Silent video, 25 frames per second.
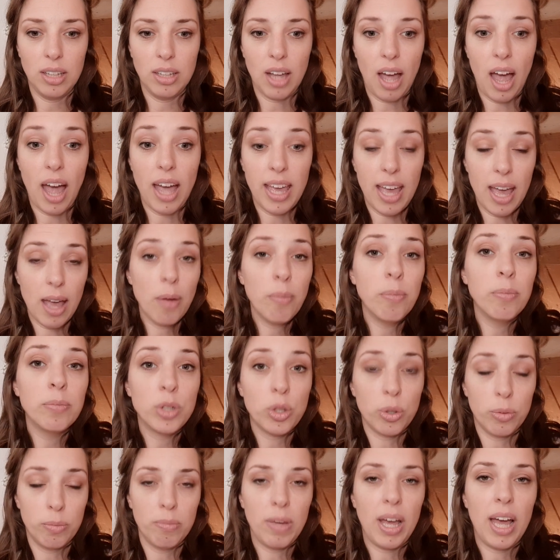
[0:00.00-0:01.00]
I am
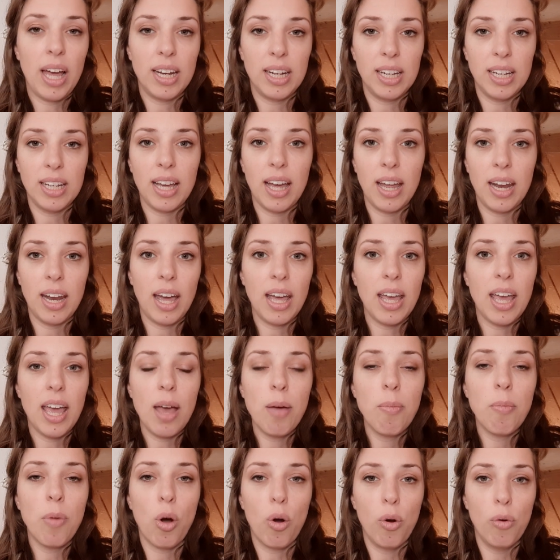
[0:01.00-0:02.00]
dramatic and I
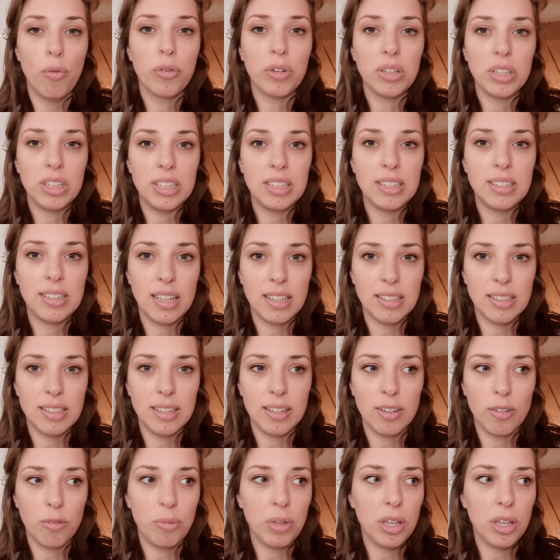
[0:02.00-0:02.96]
am overly sensitive,